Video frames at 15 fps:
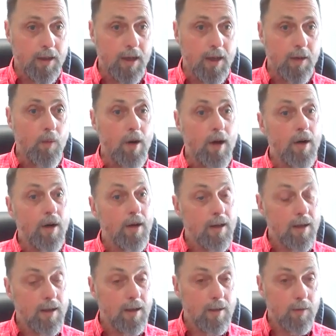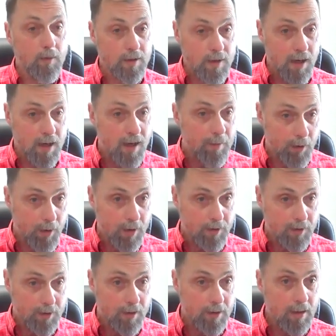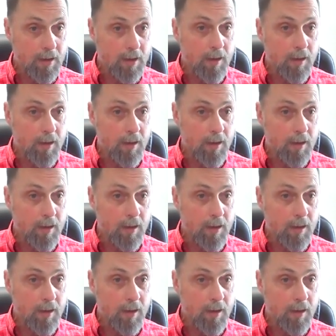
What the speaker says: And where it was not present,